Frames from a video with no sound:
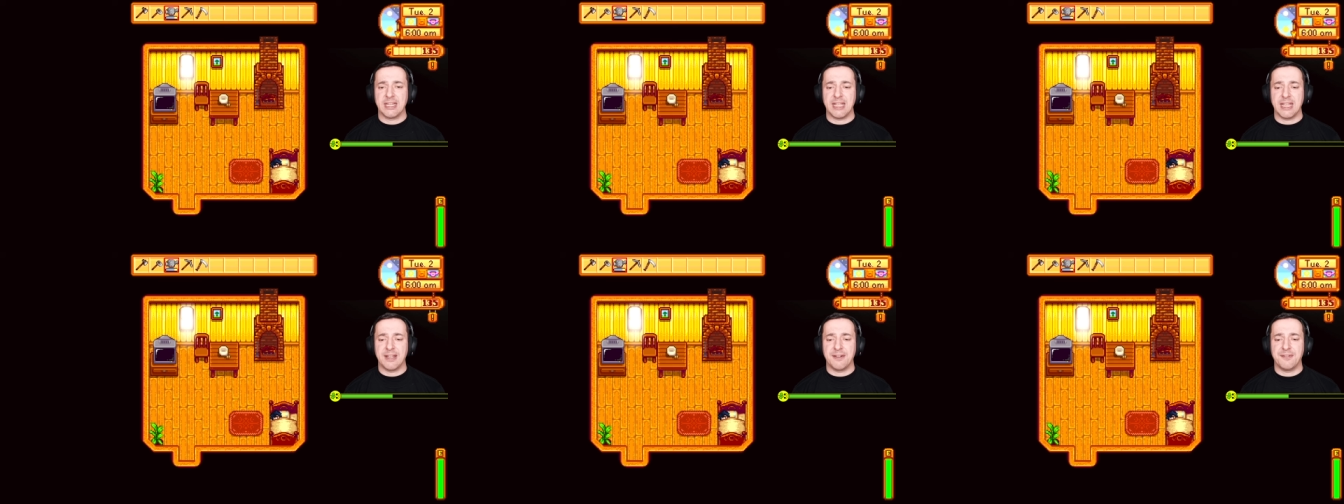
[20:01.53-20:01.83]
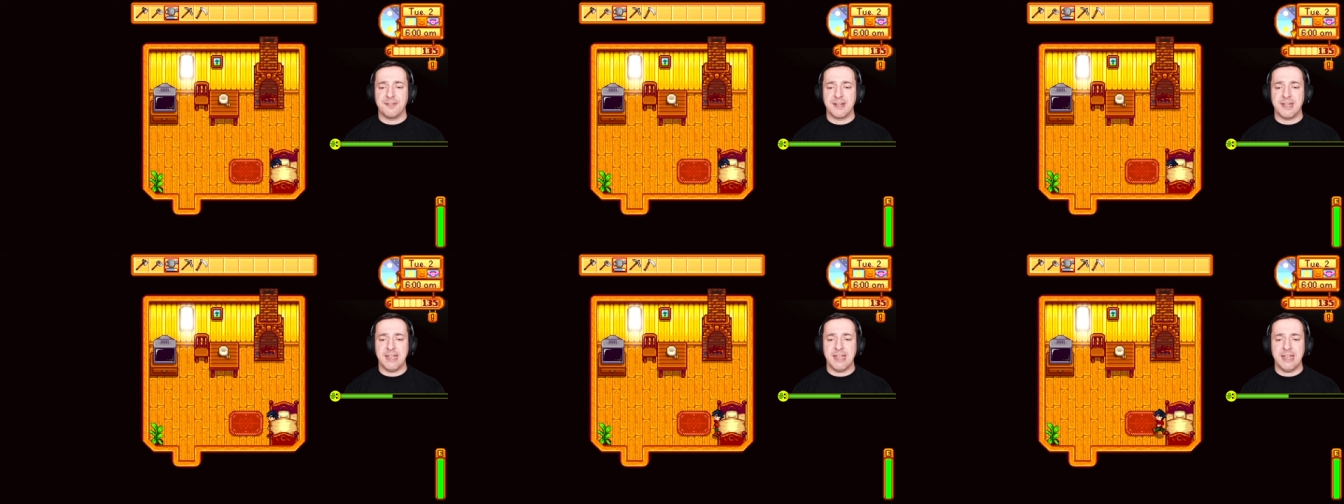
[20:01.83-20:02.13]

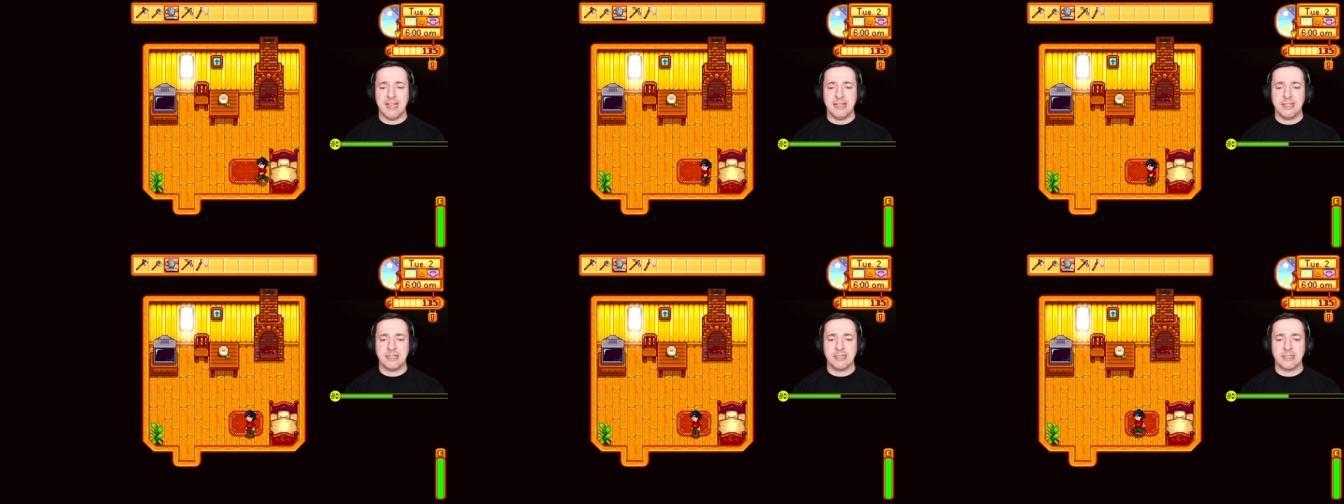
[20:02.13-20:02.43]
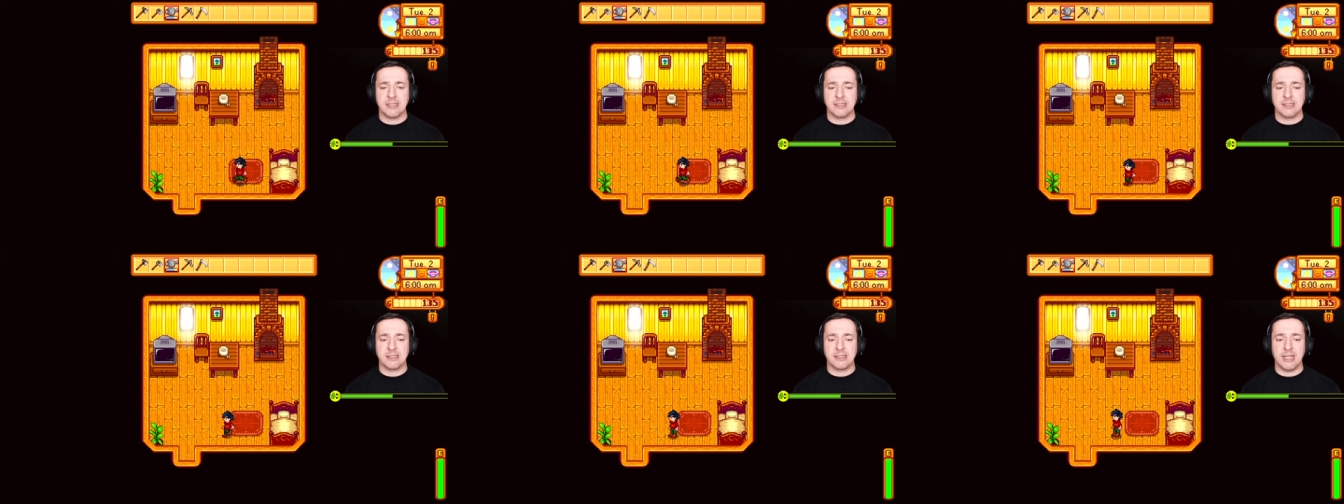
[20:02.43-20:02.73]
thankfully, here.
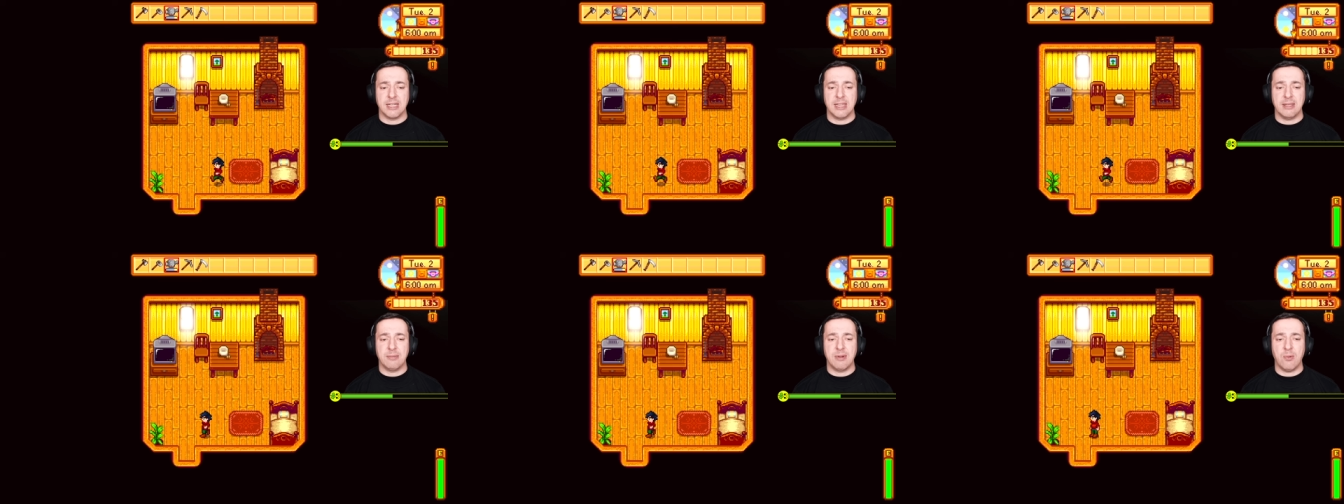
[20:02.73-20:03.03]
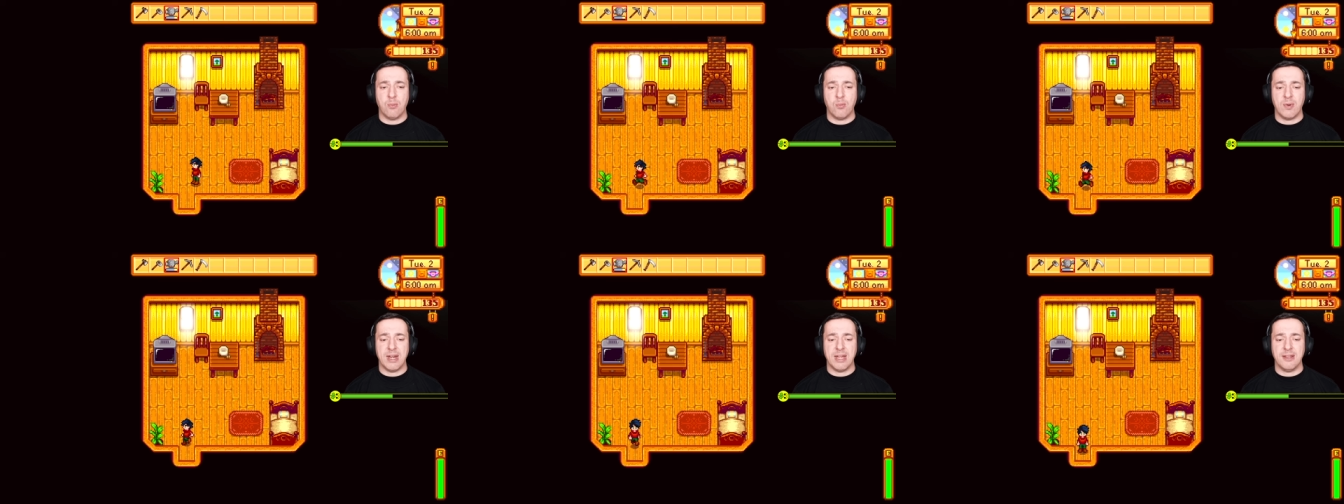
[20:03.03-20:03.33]
And then
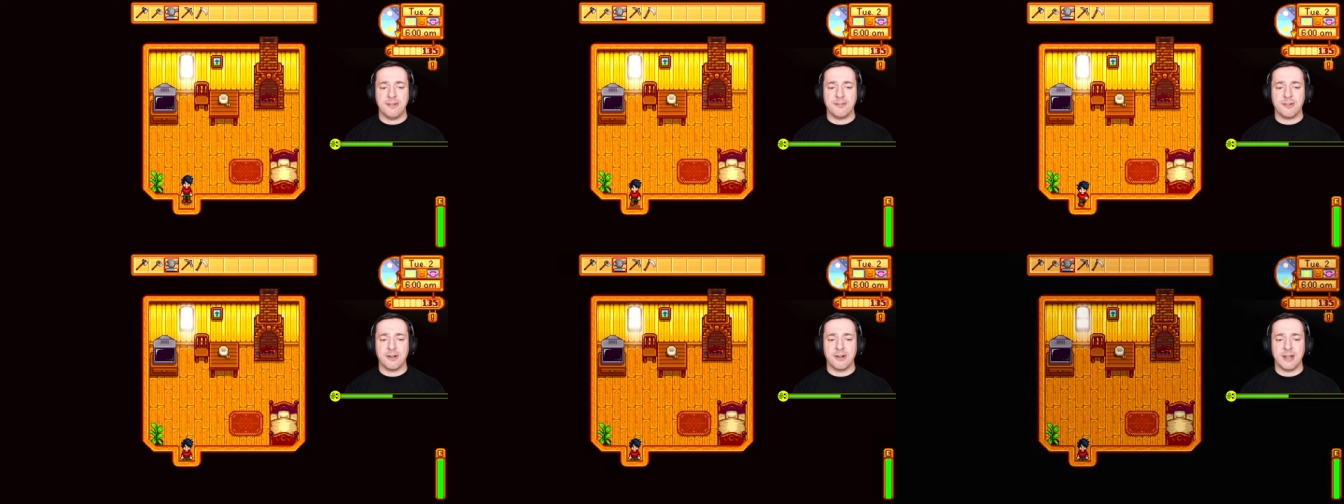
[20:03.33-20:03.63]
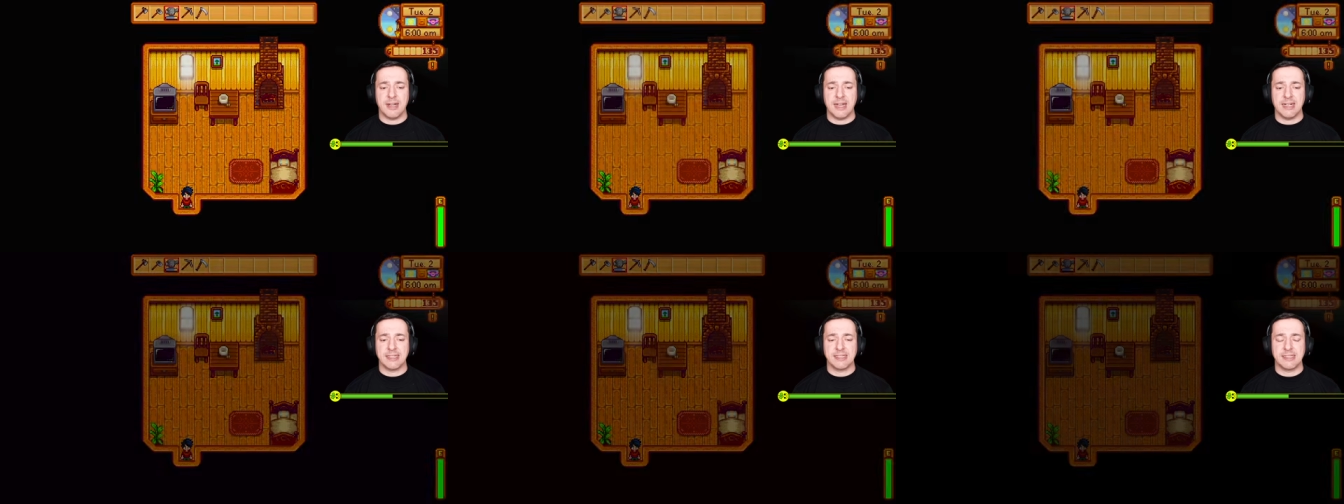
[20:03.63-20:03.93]
we're ready for
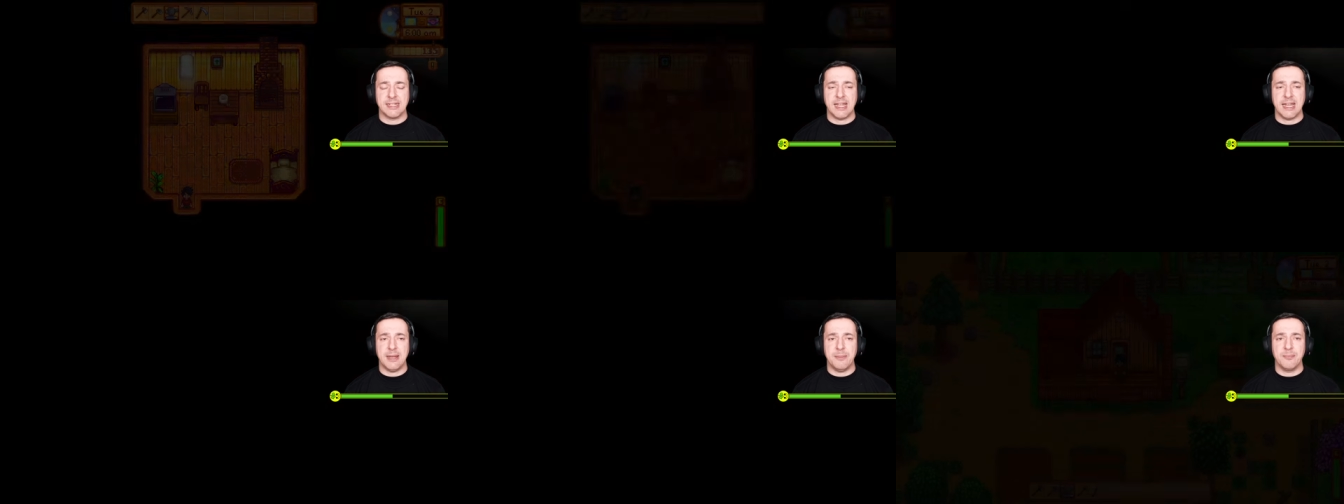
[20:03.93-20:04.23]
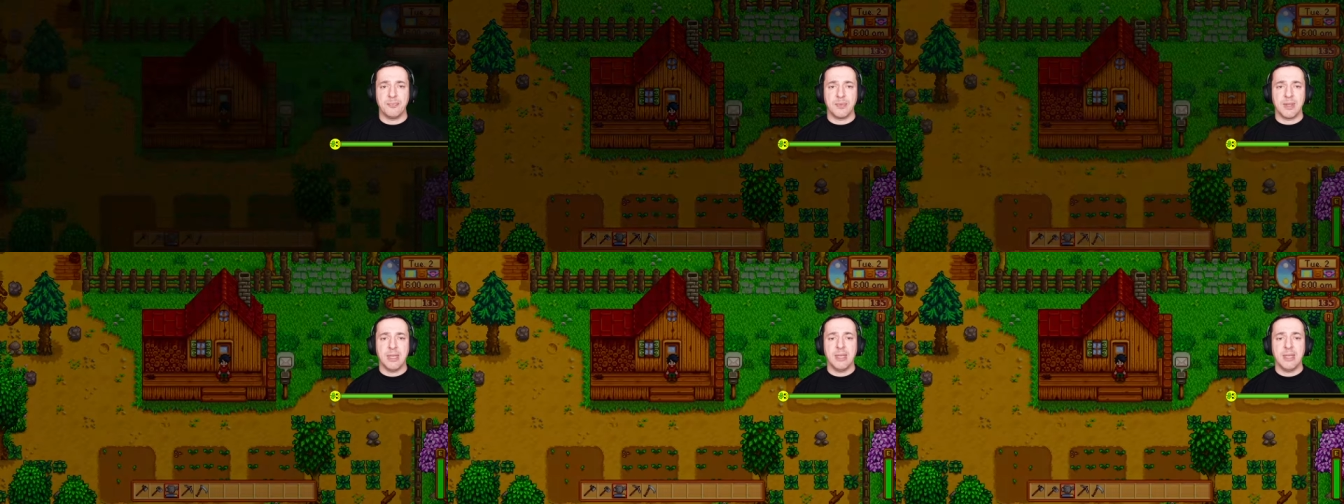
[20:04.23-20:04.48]
our next day.